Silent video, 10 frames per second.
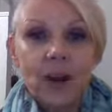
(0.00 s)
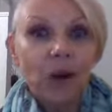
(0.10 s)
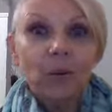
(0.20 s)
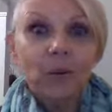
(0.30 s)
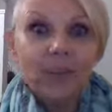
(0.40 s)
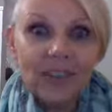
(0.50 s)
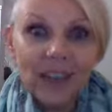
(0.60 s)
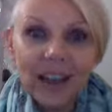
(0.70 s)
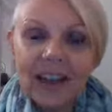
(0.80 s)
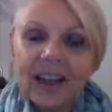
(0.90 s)
golden
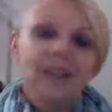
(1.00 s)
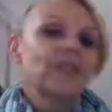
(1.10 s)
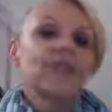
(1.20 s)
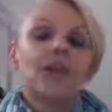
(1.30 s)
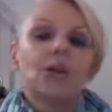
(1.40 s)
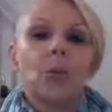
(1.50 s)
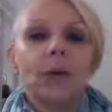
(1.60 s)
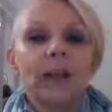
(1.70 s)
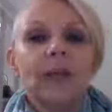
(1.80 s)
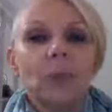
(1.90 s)
ticket that's going to
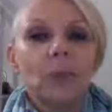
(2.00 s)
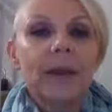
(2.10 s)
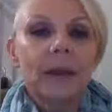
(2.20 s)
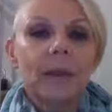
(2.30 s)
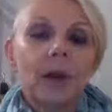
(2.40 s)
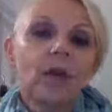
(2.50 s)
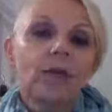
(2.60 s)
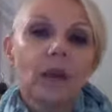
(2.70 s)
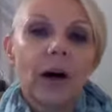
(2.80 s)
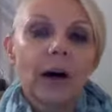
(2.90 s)
win them
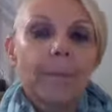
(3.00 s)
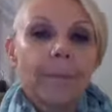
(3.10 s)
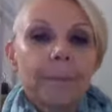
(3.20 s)
over,